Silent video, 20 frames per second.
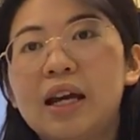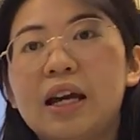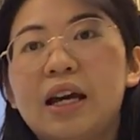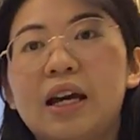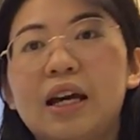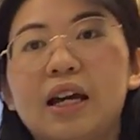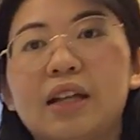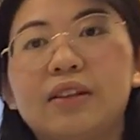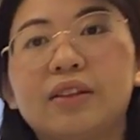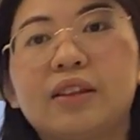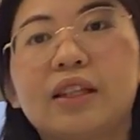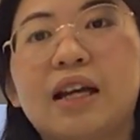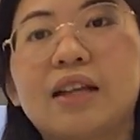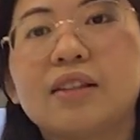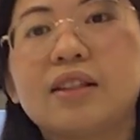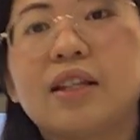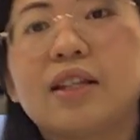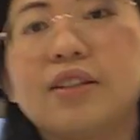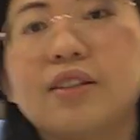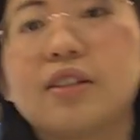and that
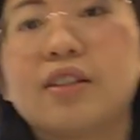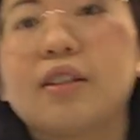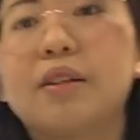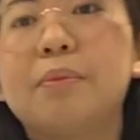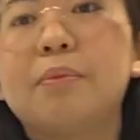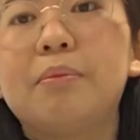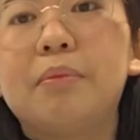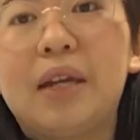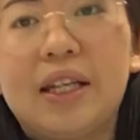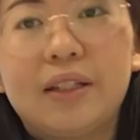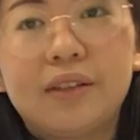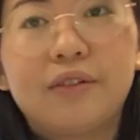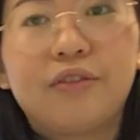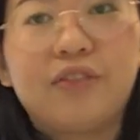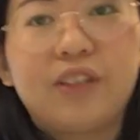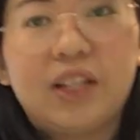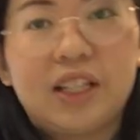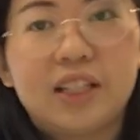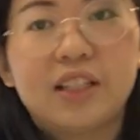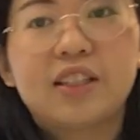is the main
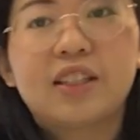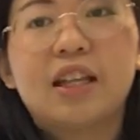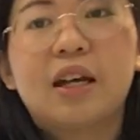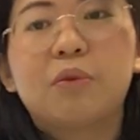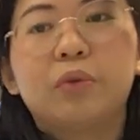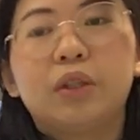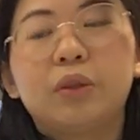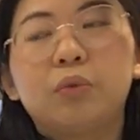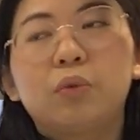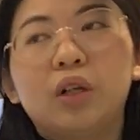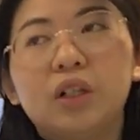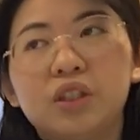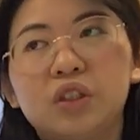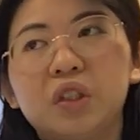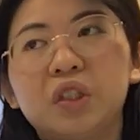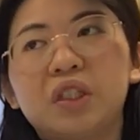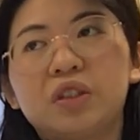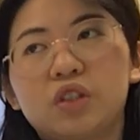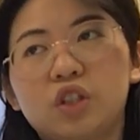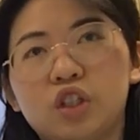things that we want to
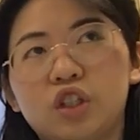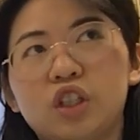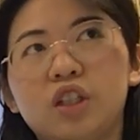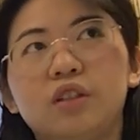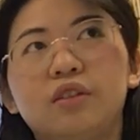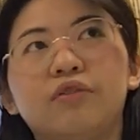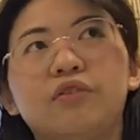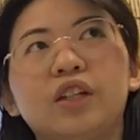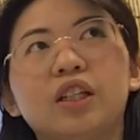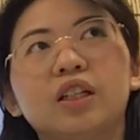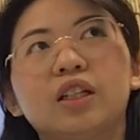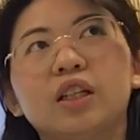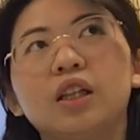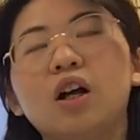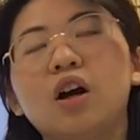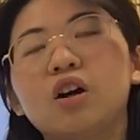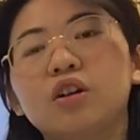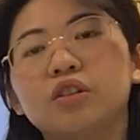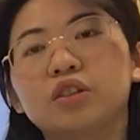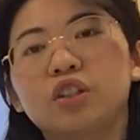achieve in the
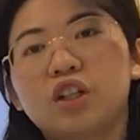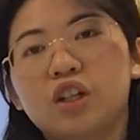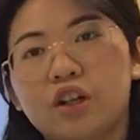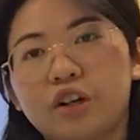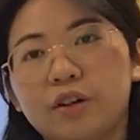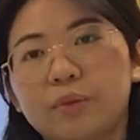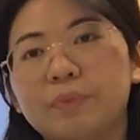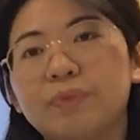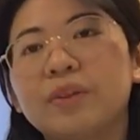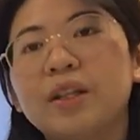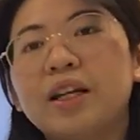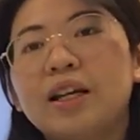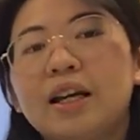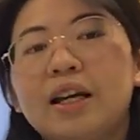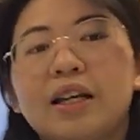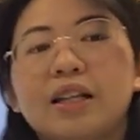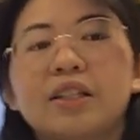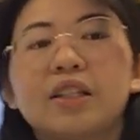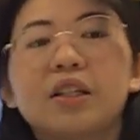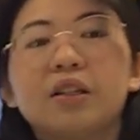long term.
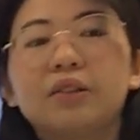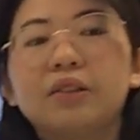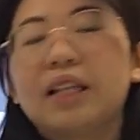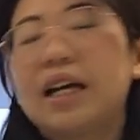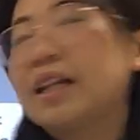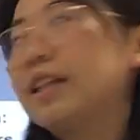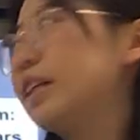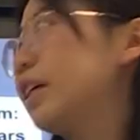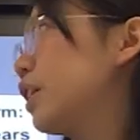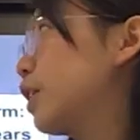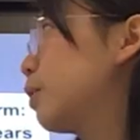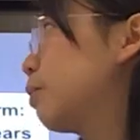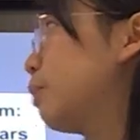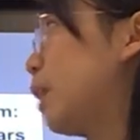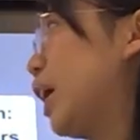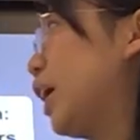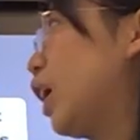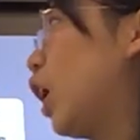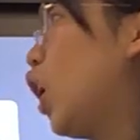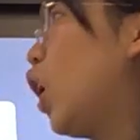So that is
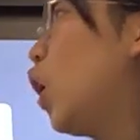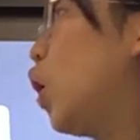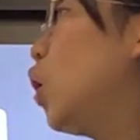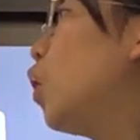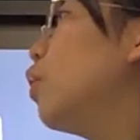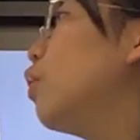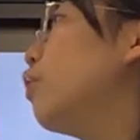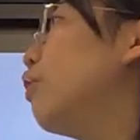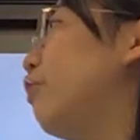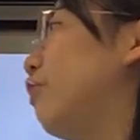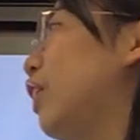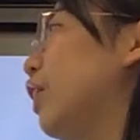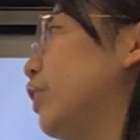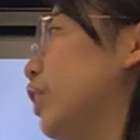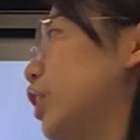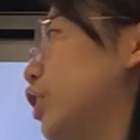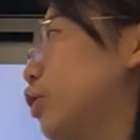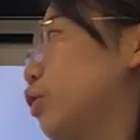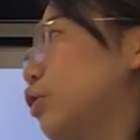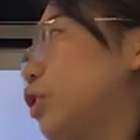my whole funding
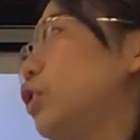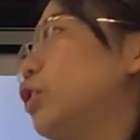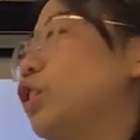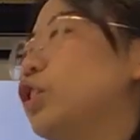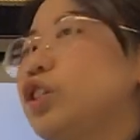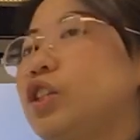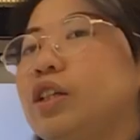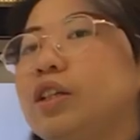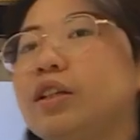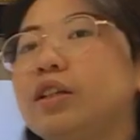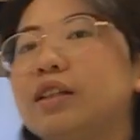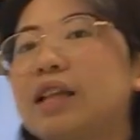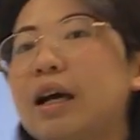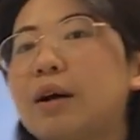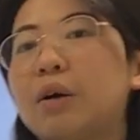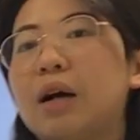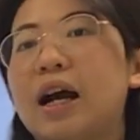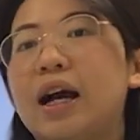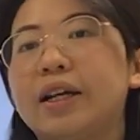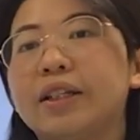strategy that
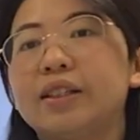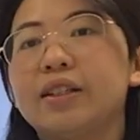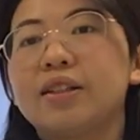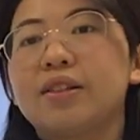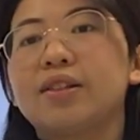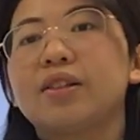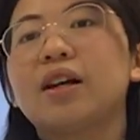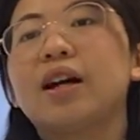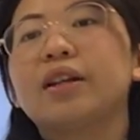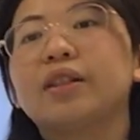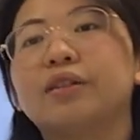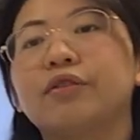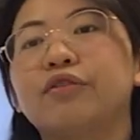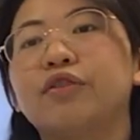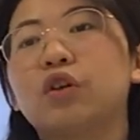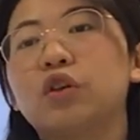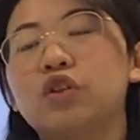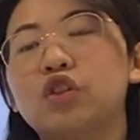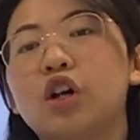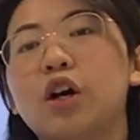I designed
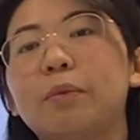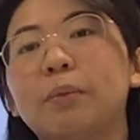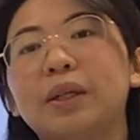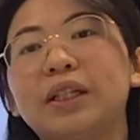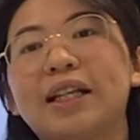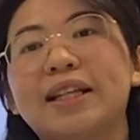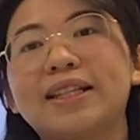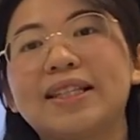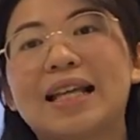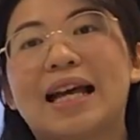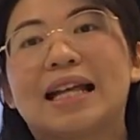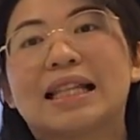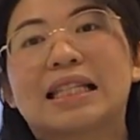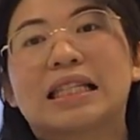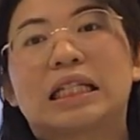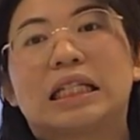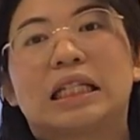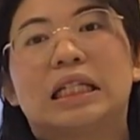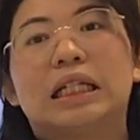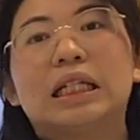for John Monnet
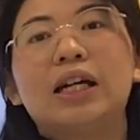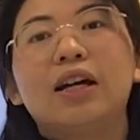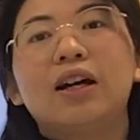Center